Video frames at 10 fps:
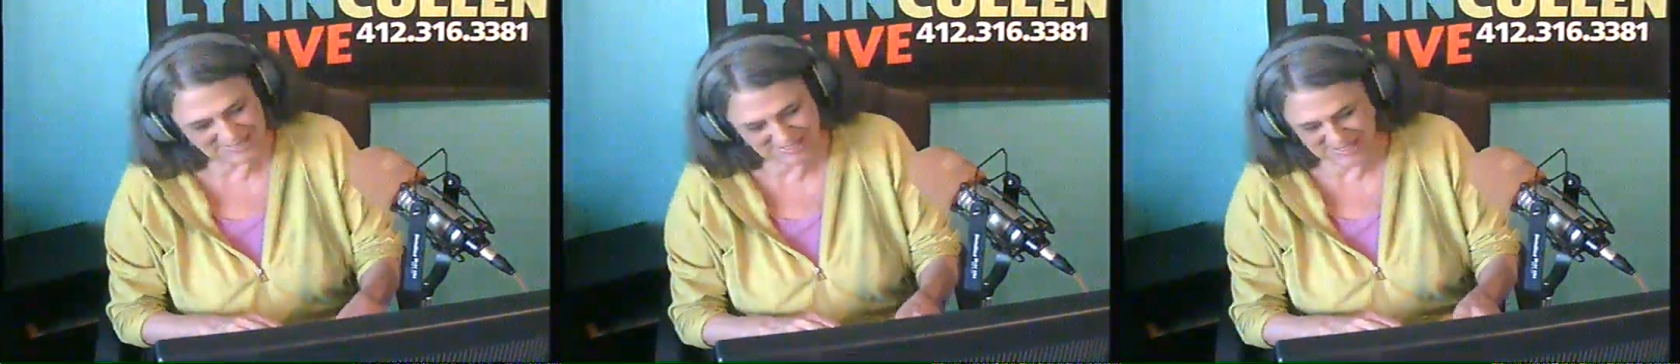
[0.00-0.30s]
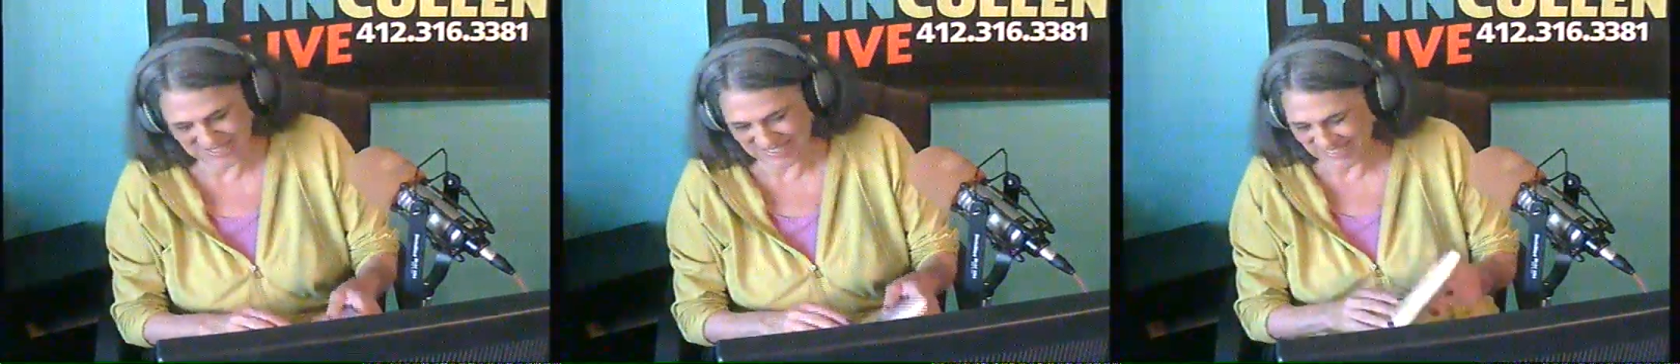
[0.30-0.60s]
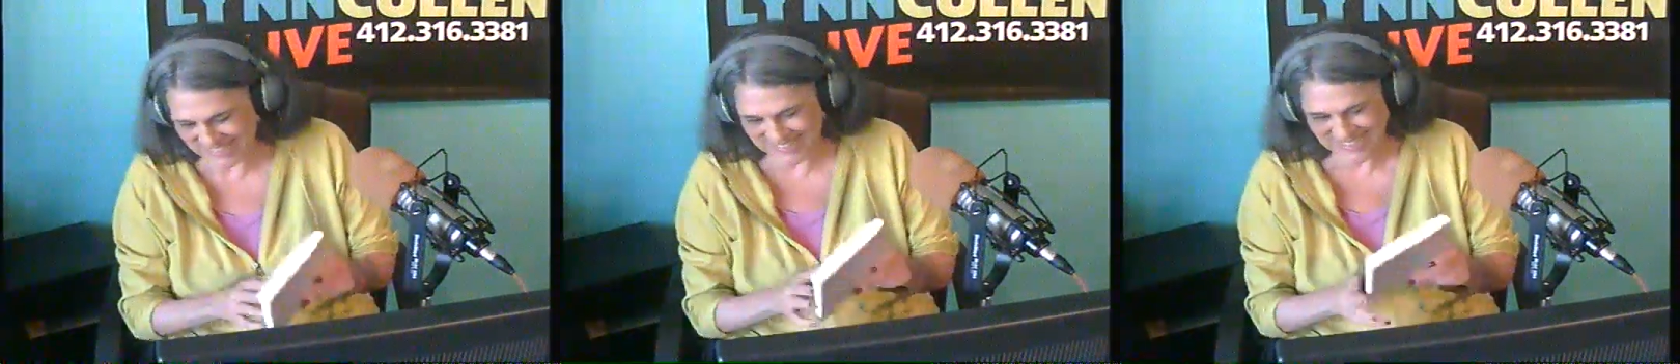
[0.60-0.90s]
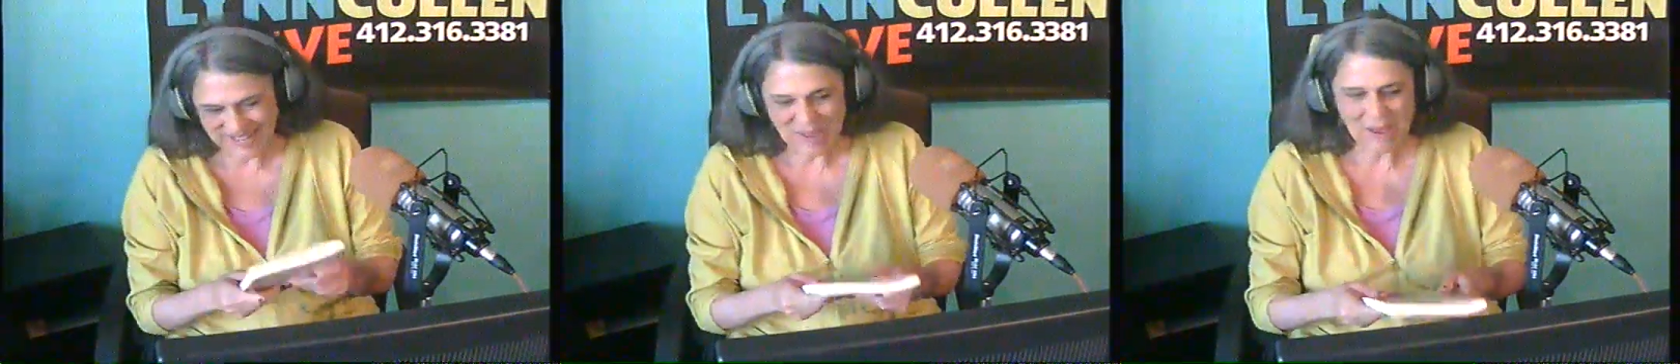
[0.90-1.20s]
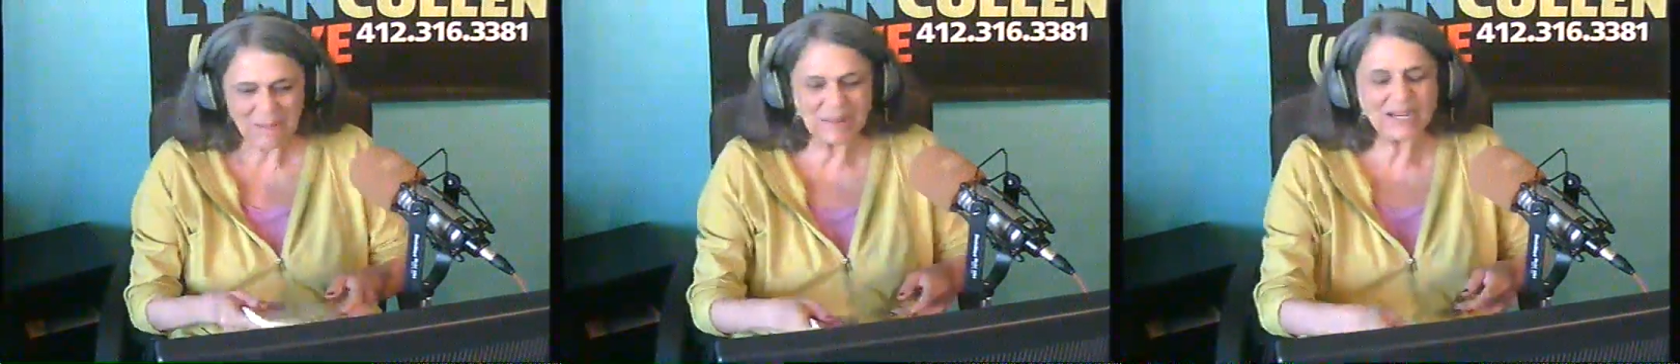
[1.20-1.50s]
jeez.
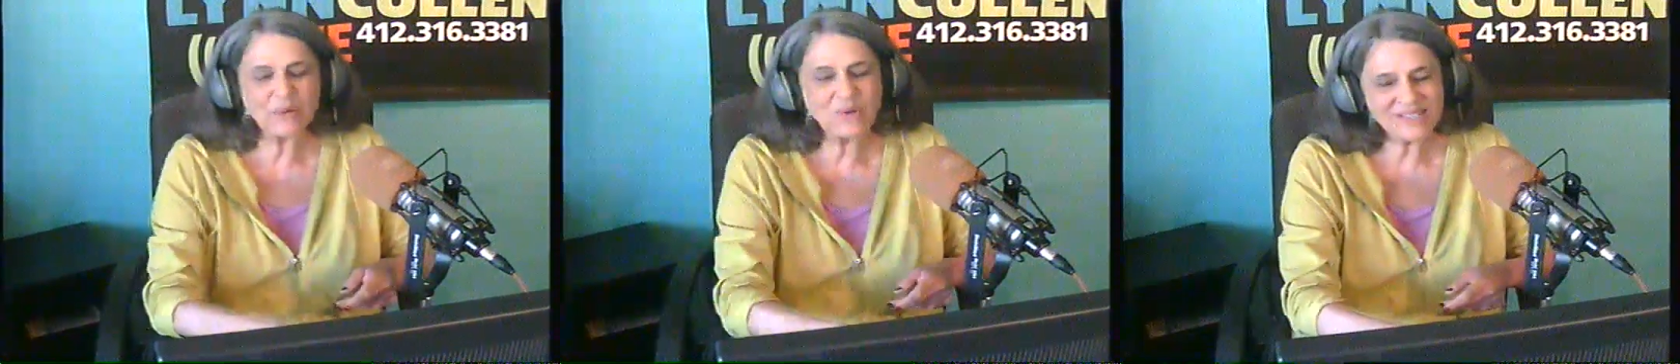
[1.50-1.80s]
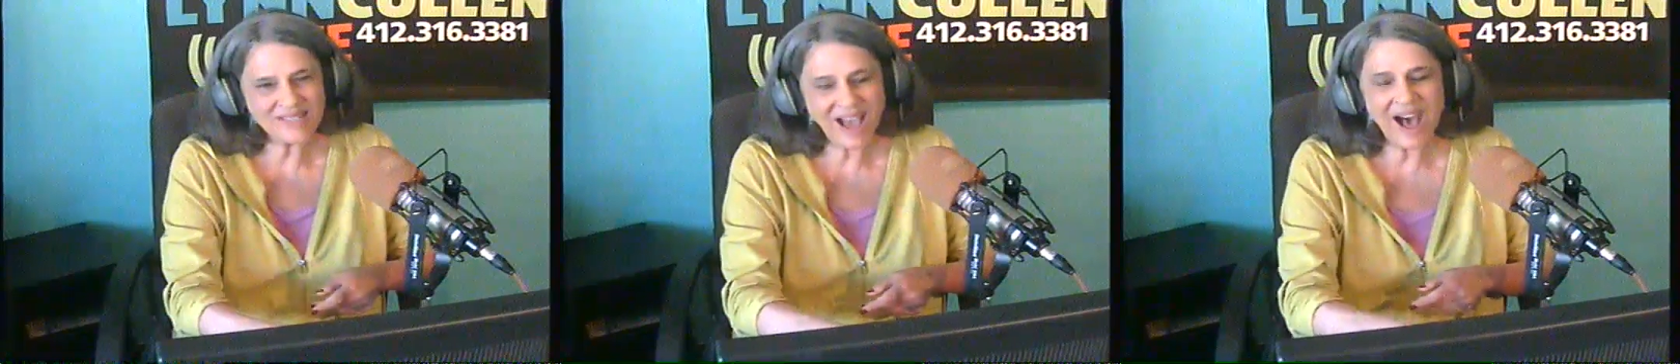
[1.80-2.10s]
But it was